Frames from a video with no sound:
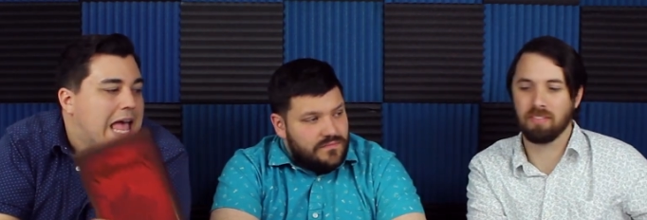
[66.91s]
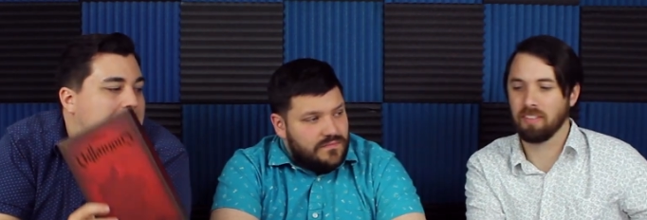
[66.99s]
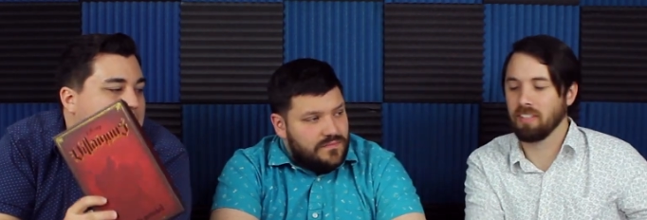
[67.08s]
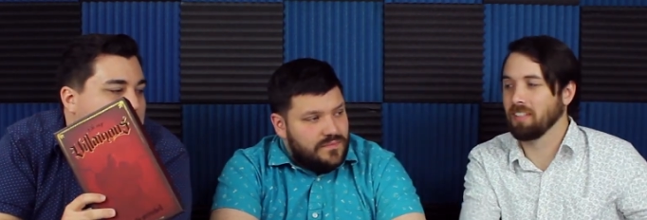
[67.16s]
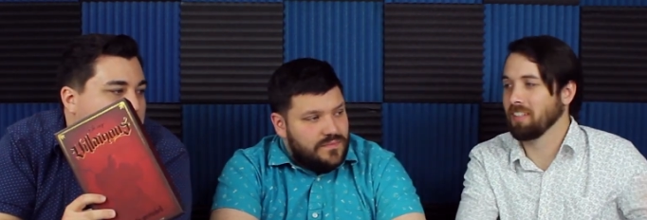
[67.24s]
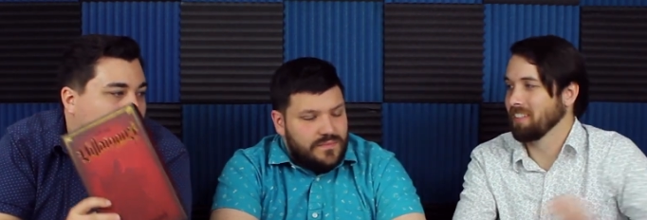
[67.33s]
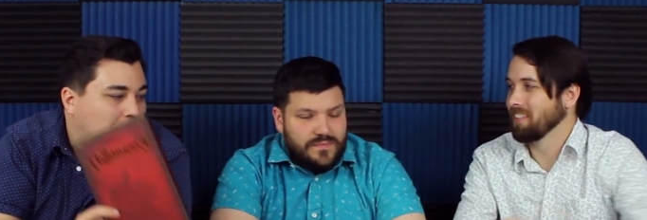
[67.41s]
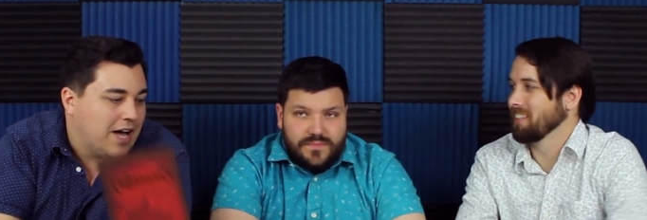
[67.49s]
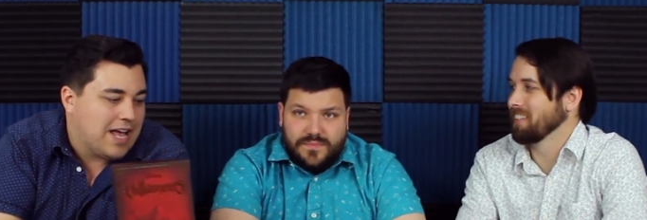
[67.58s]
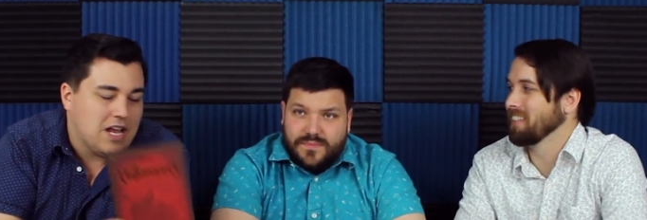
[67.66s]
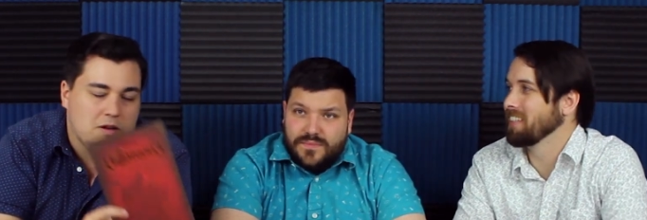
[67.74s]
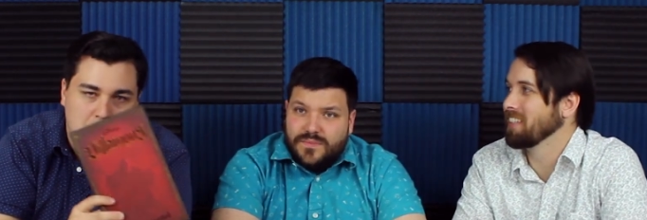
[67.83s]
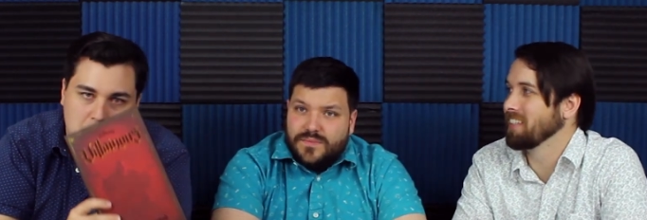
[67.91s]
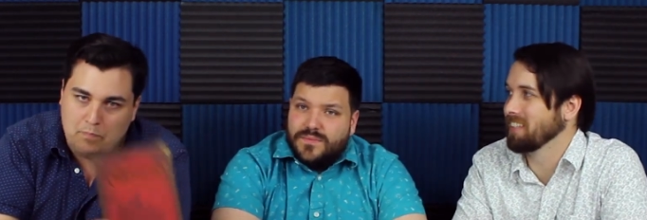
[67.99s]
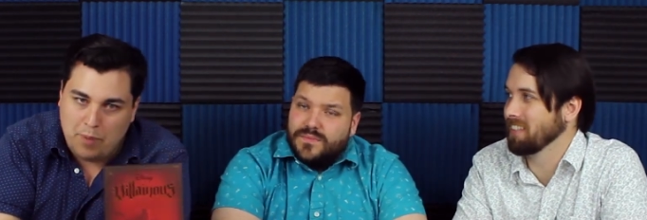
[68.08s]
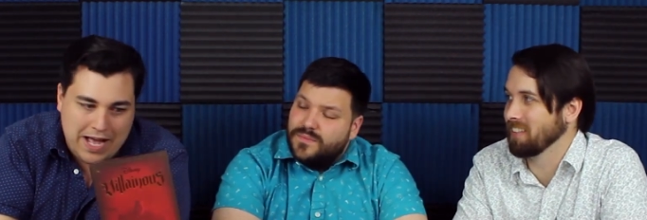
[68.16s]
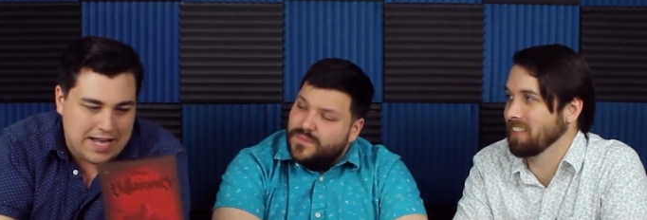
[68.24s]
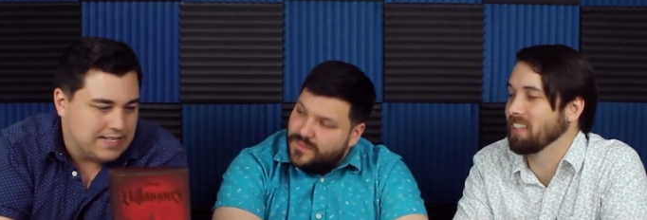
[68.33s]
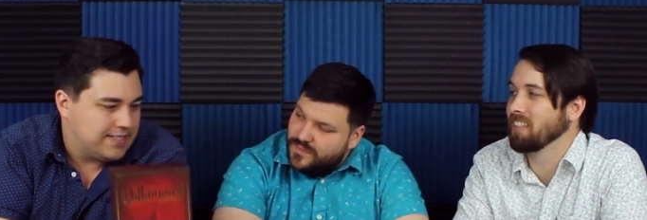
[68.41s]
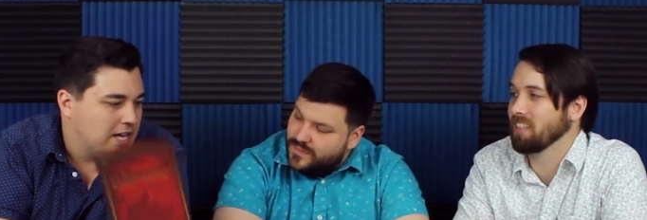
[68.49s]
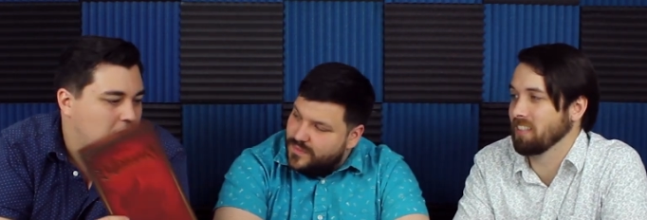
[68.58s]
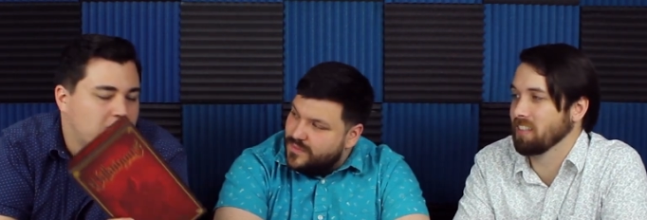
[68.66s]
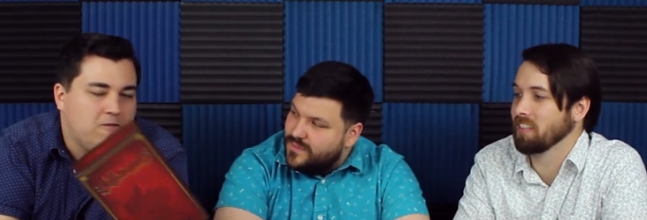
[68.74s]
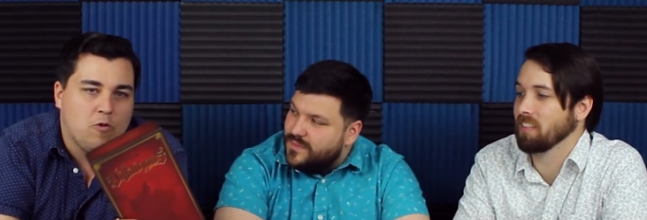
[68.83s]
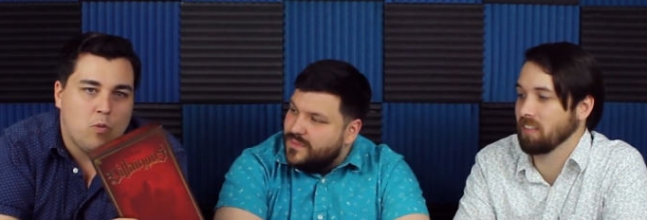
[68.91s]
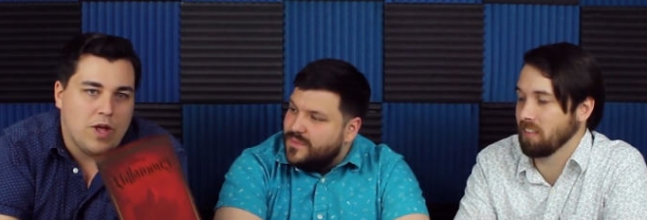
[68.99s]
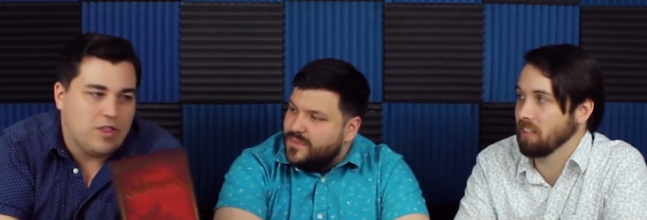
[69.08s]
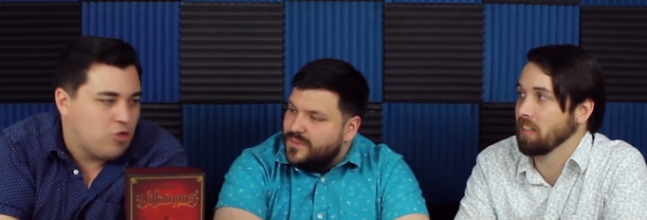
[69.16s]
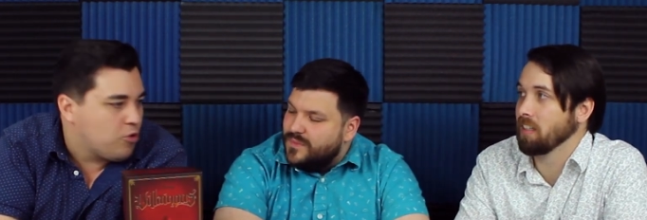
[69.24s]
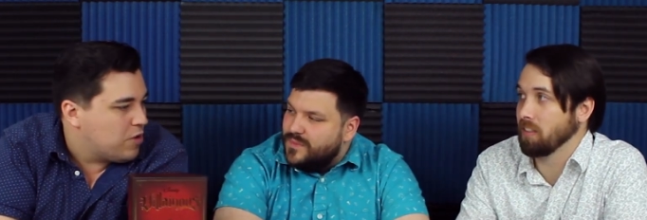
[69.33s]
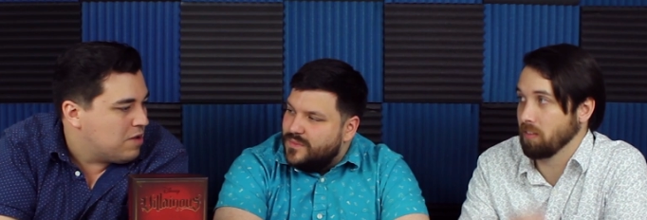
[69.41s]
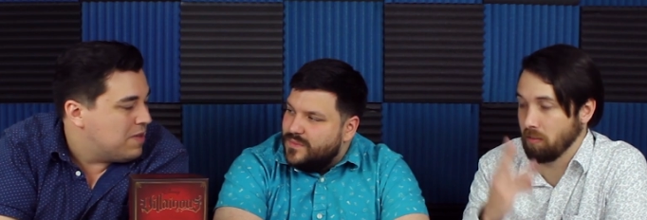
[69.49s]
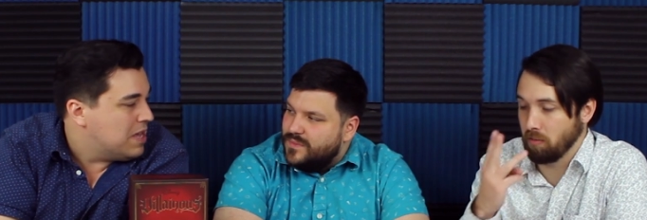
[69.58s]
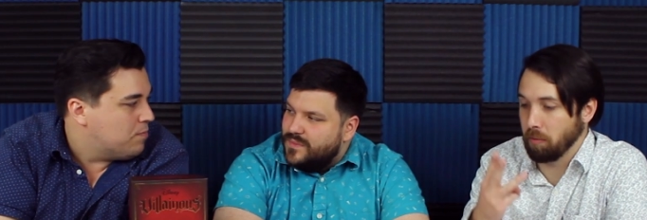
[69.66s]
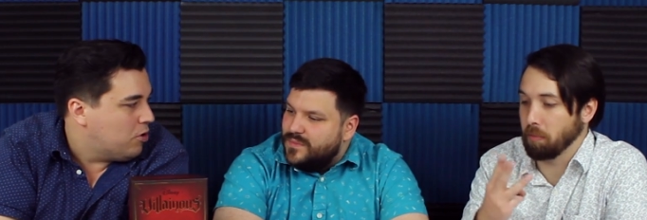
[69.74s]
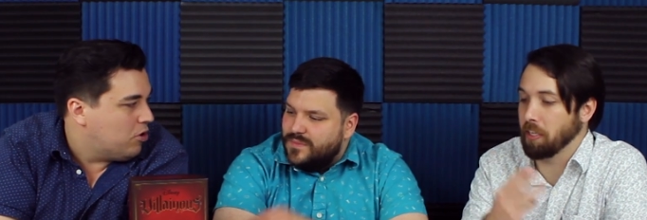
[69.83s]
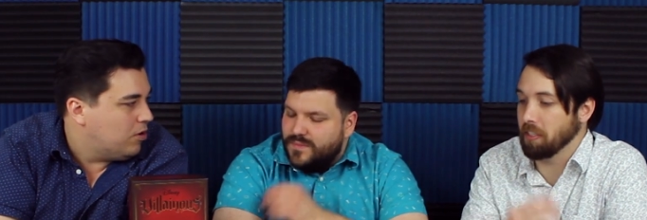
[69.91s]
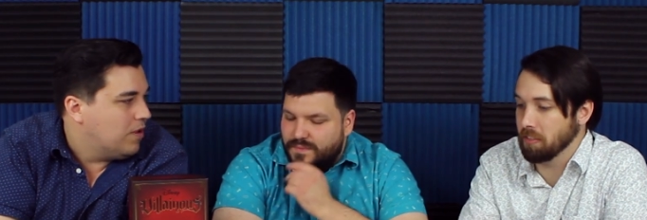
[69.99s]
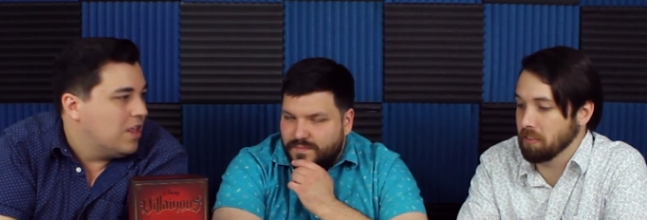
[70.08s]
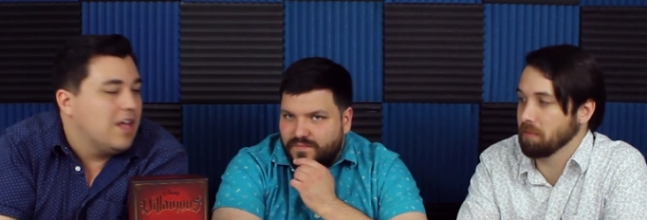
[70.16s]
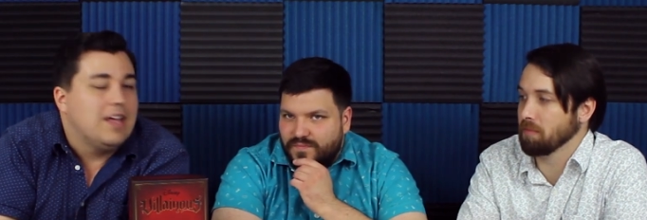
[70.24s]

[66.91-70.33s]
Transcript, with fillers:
Speaker 1: and play it by itself with three people.